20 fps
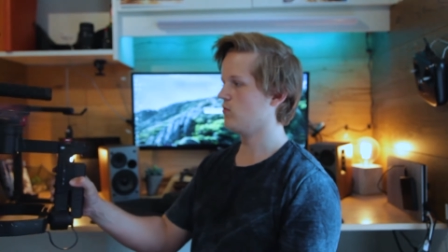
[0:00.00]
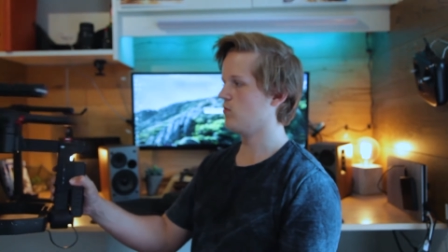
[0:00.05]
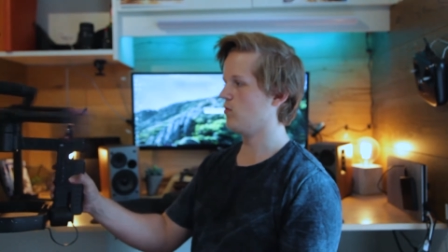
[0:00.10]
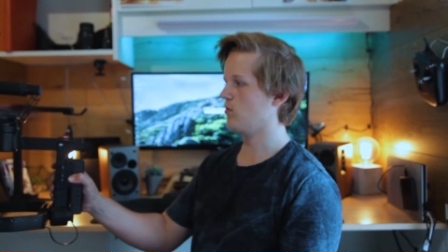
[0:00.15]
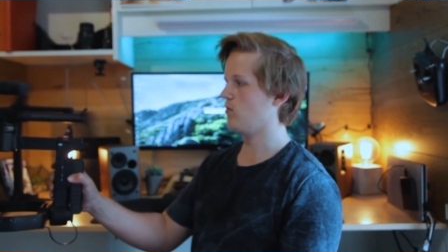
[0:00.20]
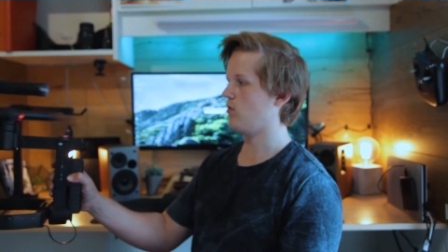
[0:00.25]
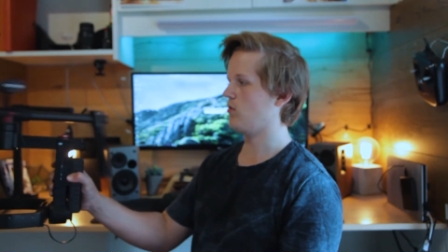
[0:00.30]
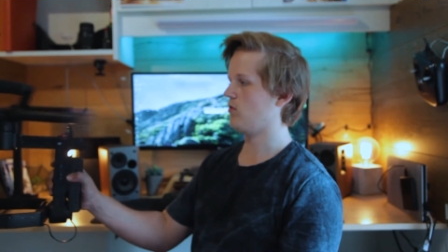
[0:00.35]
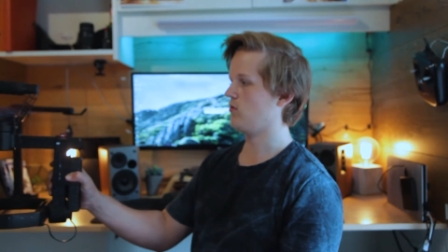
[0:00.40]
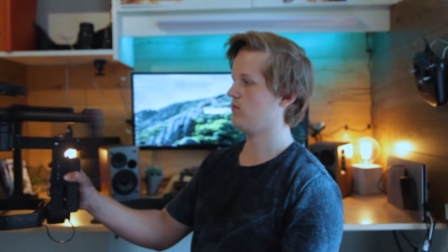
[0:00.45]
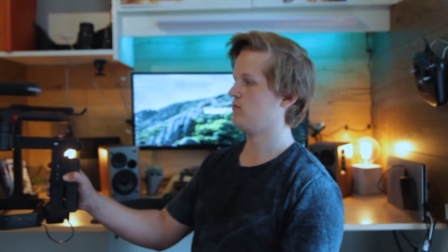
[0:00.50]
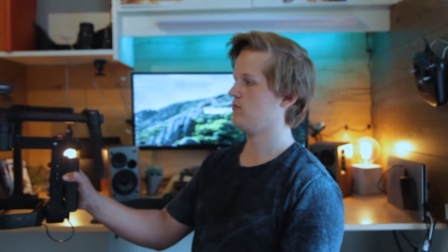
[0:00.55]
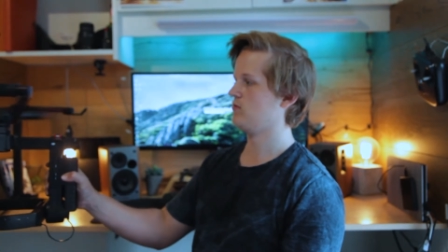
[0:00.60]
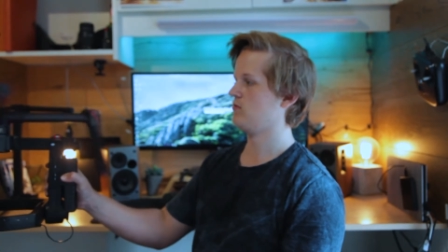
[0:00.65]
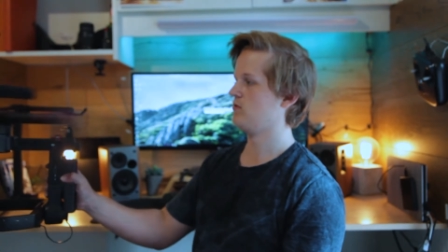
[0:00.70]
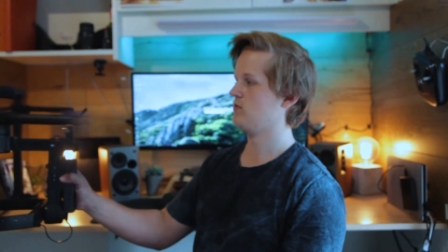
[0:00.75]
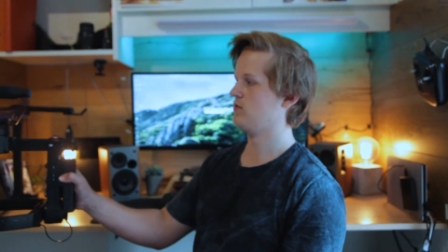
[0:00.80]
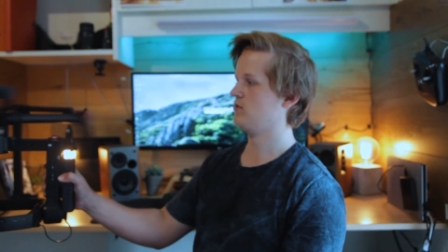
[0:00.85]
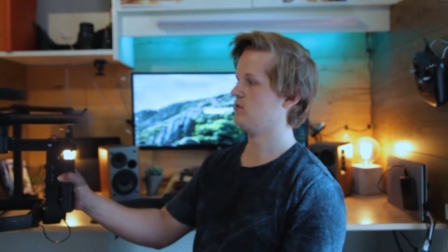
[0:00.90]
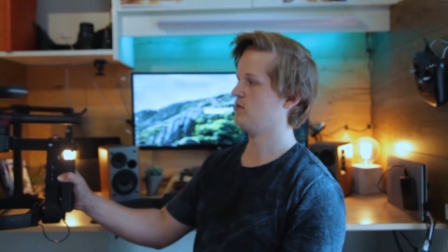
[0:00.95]
War.
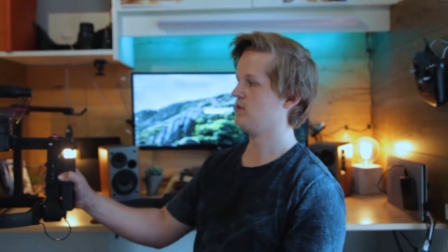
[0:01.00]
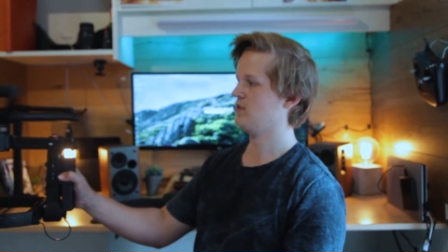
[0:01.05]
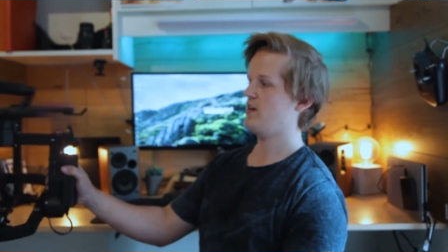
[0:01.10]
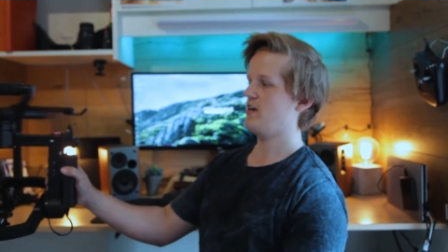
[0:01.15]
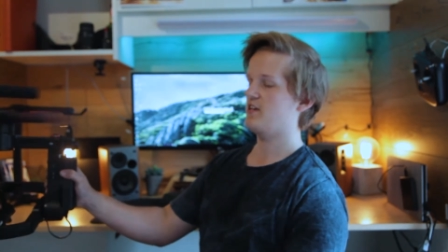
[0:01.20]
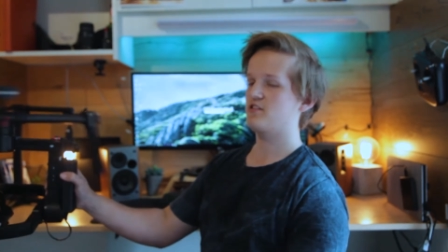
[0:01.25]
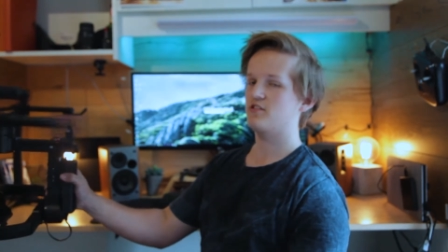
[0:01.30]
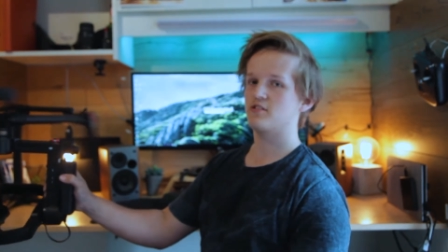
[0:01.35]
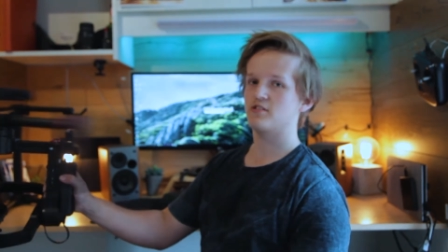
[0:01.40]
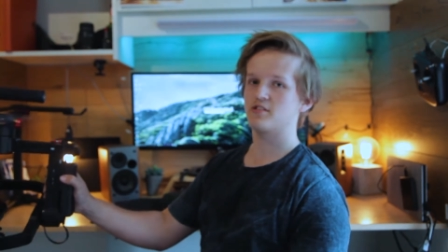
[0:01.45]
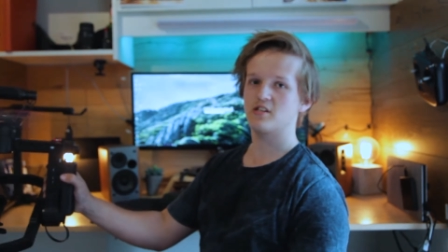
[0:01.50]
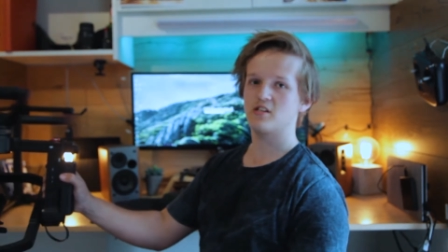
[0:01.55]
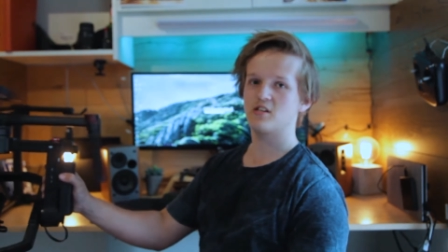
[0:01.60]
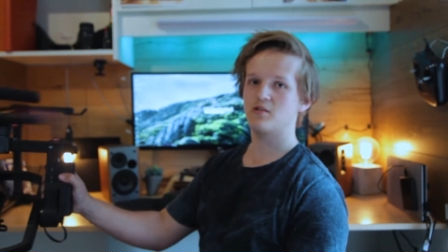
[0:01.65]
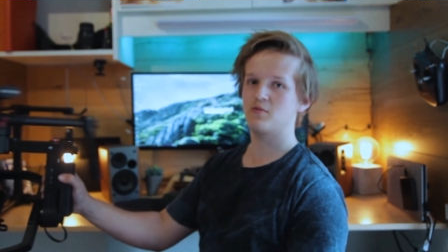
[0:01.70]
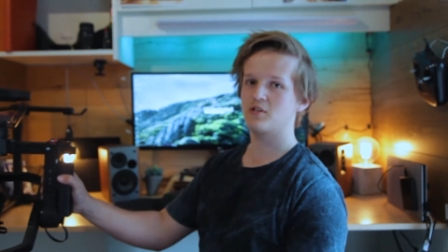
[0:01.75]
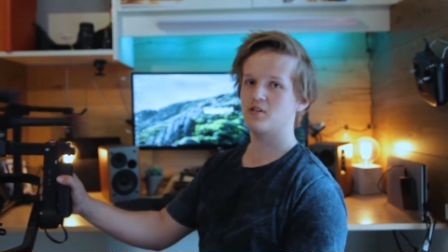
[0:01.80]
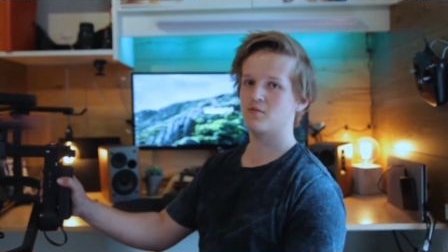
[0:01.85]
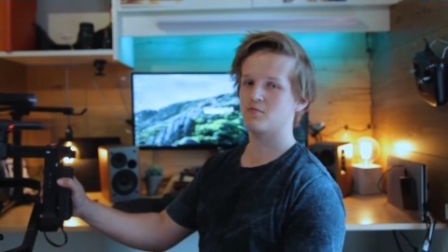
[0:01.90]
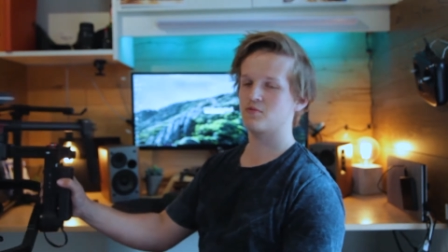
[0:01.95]
As you can see, it
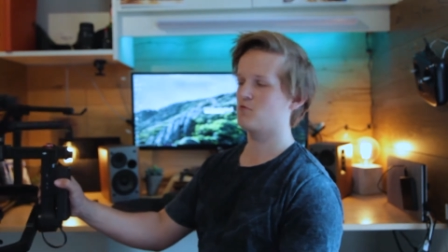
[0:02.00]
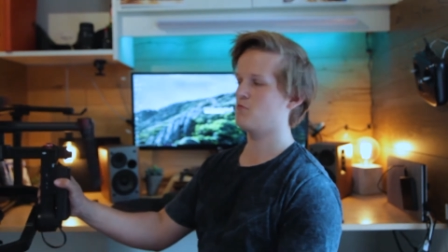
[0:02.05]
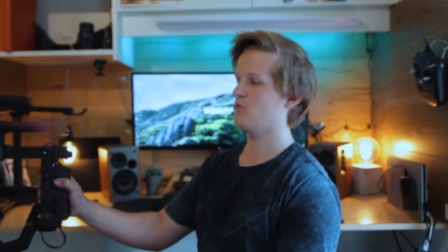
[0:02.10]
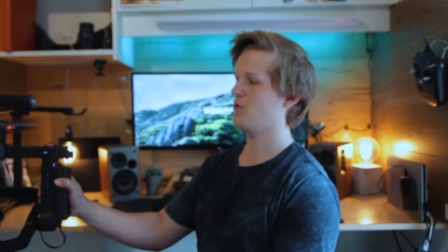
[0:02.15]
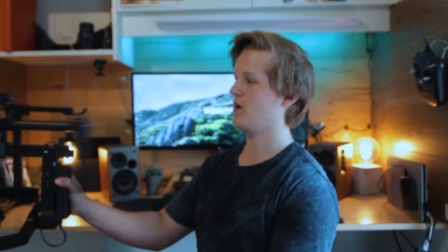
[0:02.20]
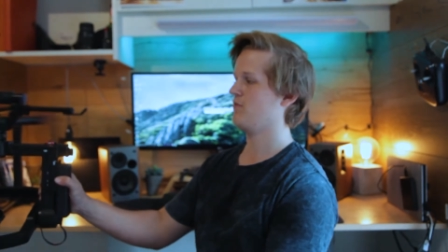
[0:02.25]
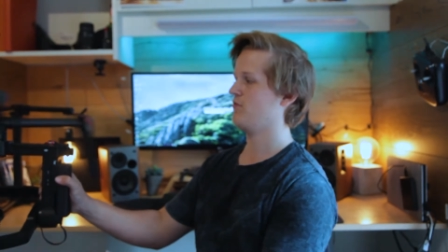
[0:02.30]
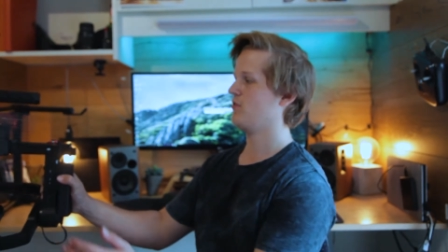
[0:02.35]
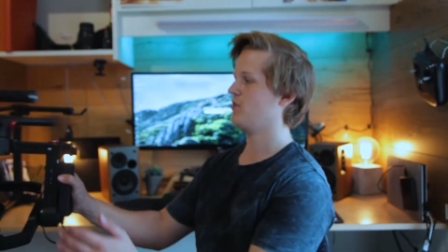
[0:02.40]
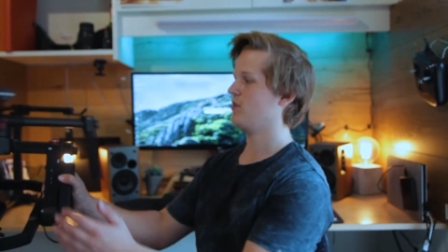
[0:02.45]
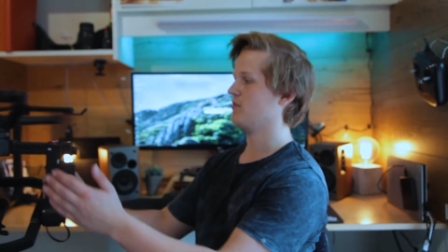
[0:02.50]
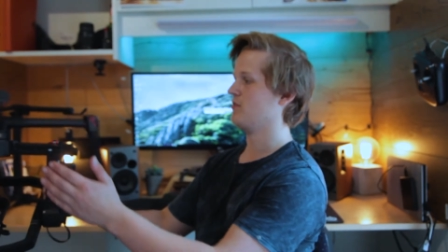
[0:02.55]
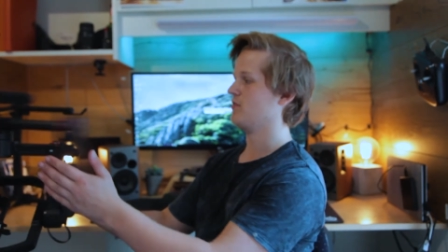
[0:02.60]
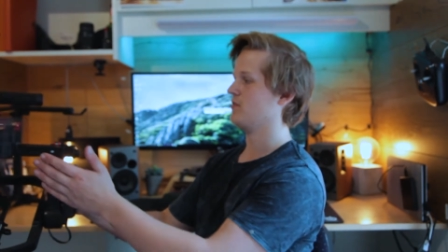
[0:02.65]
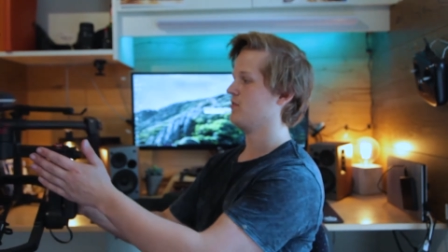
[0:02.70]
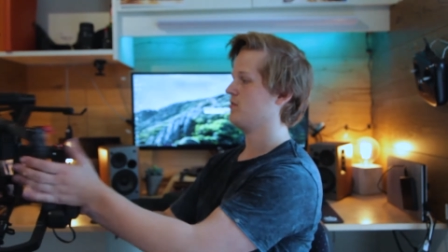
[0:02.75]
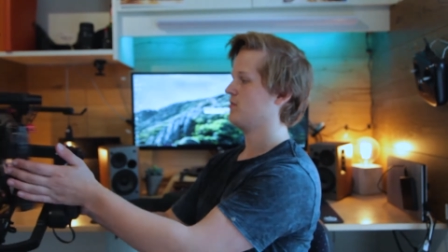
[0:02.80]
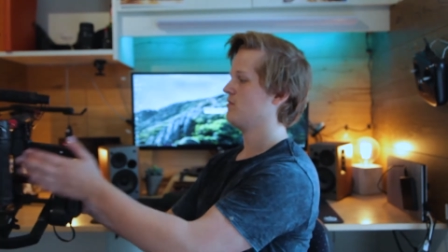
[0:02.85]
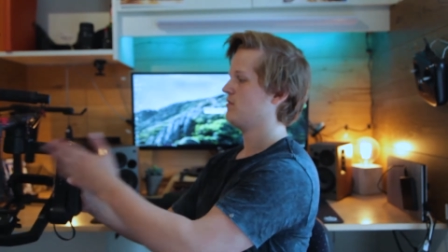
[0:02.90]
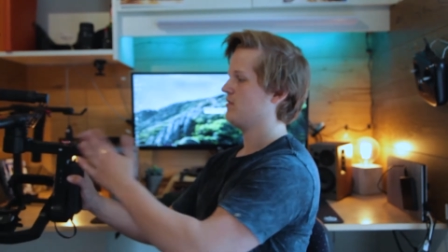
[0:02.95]
becomes quite violent.